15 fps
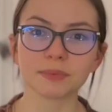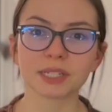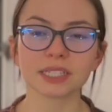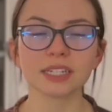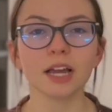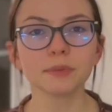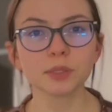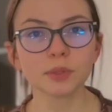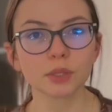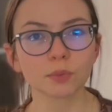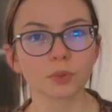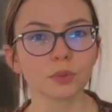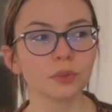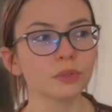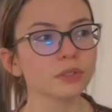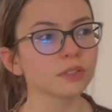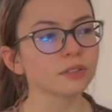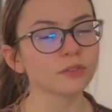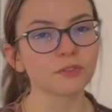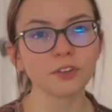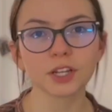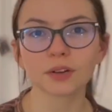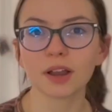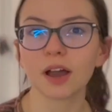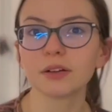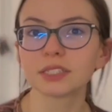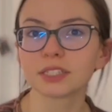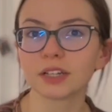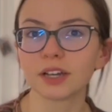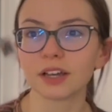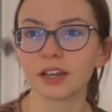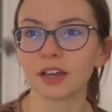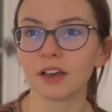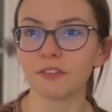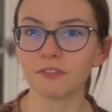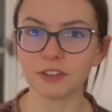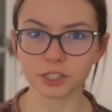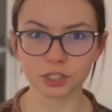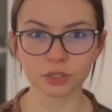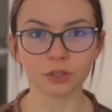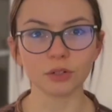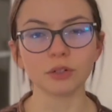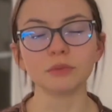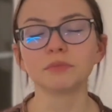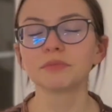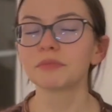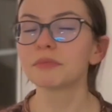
because it helps you with the rules, figure out official